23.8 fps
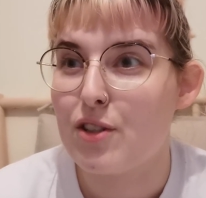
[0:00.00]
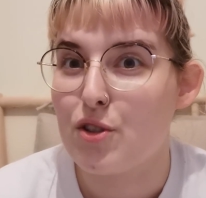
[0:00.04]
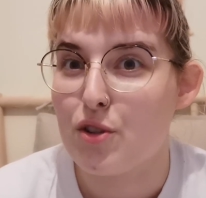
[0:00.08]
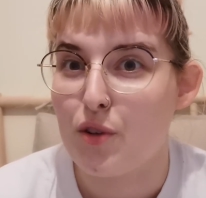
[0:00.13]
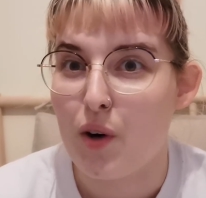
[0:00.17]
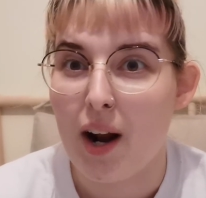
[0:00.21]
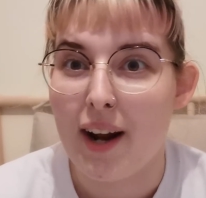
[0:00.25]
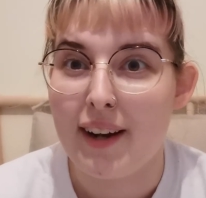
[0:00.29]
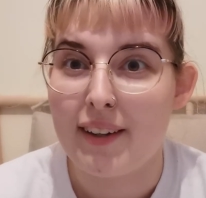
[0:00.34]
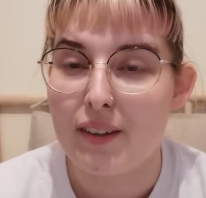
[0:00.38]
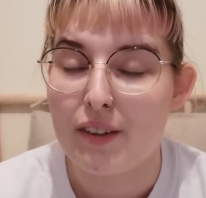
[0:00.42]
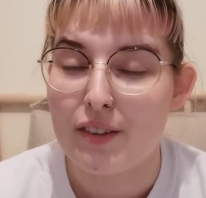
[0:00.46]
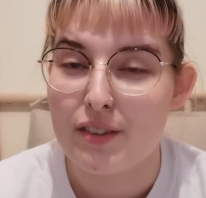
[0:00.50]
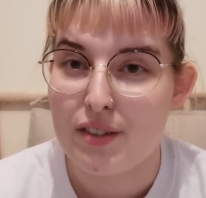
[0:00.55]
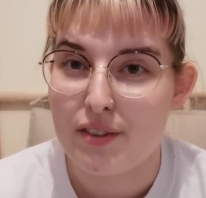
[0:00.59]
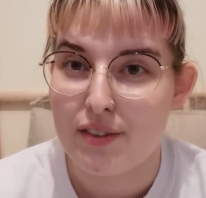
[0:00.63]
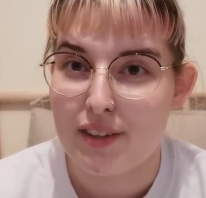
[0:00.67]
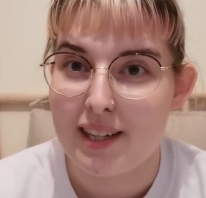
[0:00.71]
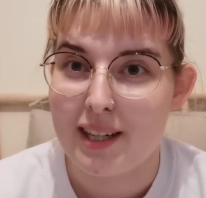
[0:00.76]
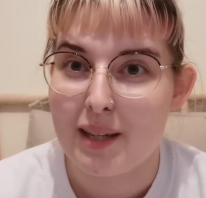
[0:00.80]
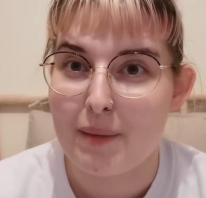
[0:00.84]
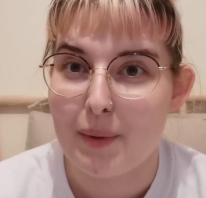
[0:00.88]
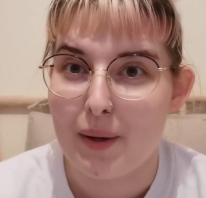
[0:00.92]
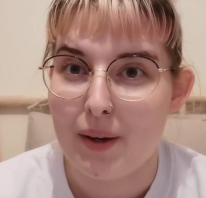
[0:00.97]
try not to
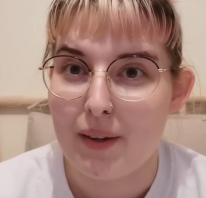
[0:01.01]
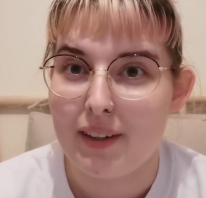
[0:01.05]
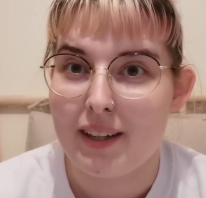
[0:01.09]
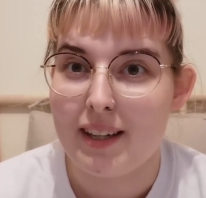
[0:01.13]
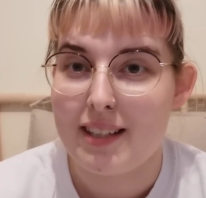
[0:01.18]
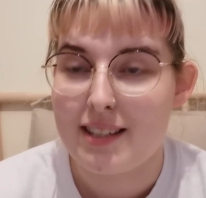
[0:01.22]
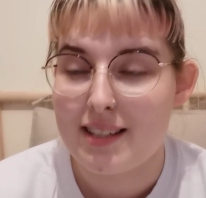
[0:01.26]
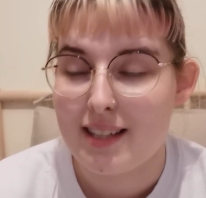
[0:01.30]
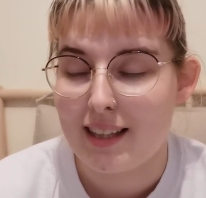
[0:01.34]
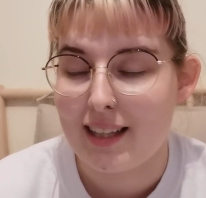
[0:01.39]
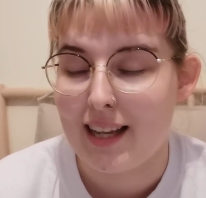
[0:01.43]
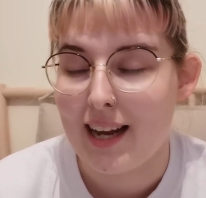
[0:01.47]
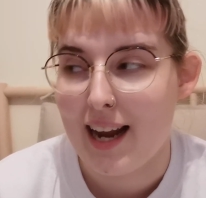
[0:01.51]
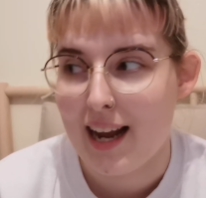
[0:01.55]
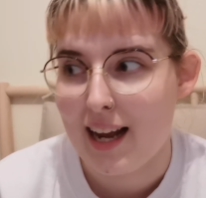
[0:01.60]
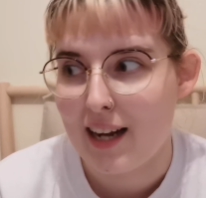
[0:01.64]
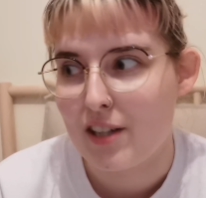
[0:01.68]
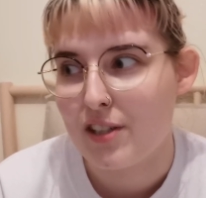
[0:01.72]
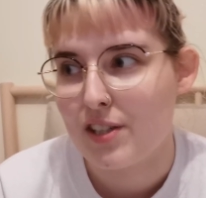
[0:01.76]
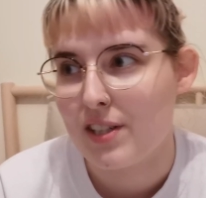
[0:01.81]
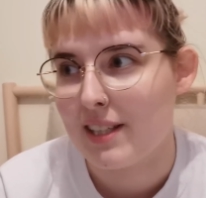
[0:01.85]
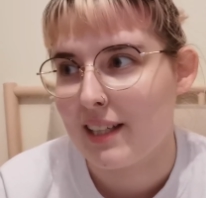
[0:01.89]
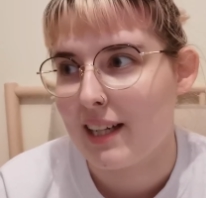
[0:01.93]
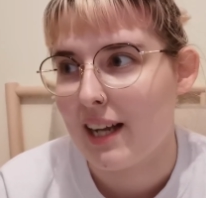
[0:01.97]
think about it until I
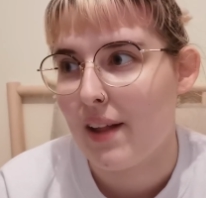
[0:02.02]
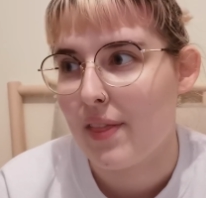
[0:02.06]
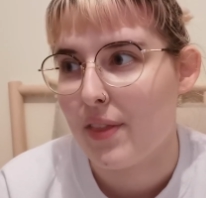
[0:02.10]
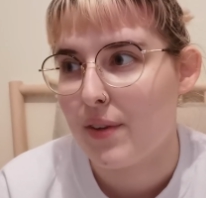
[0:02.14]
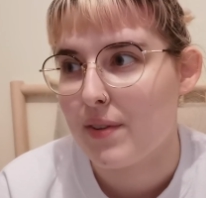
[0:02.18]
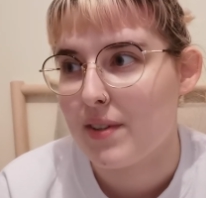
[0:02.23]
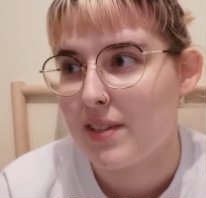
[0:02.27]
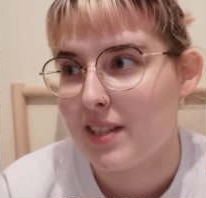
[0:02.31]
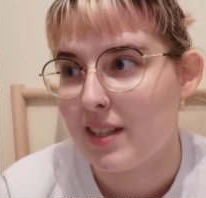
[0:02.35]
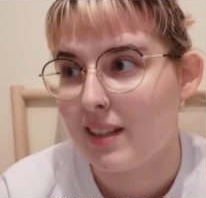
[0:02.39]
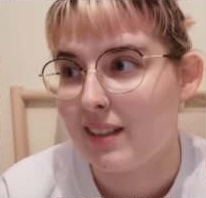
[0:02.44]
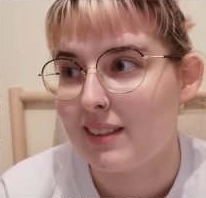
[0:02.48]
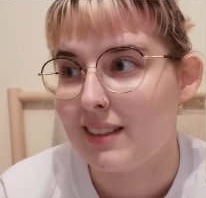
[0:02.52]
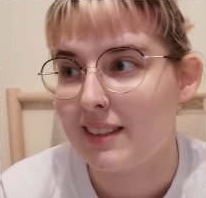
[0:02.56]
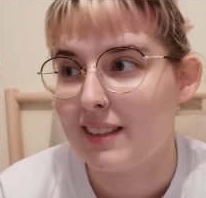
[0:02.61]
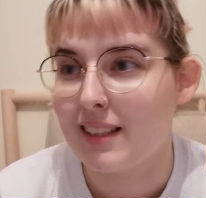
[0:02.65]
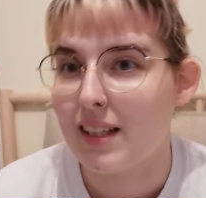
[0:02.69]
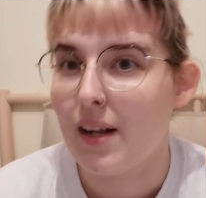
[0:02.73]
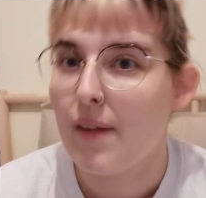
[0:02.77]
actually get the results,